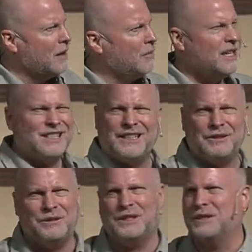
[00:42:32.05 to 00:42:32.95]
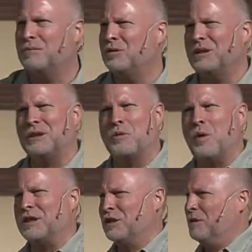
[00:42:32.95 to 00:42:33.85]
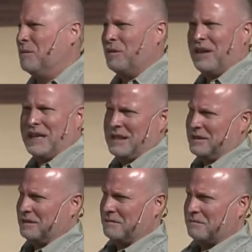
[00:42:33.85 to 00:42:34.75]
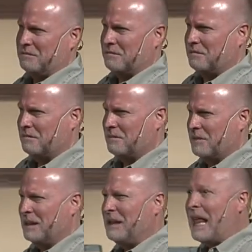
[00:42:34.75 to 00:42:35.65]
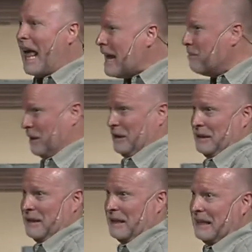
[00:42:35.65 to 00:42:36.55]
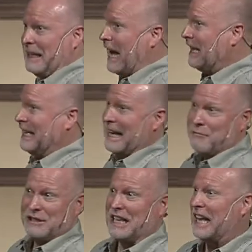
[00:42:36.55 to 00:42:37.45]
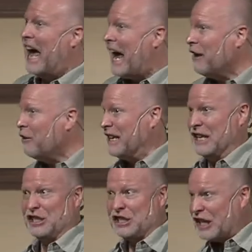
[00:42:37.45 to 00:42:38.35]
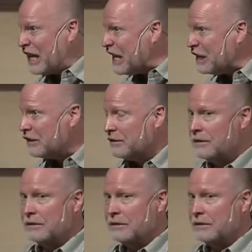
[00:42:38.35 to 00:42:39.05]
But he still did some really questionable things. Laban, the guy was a liar and a cheat.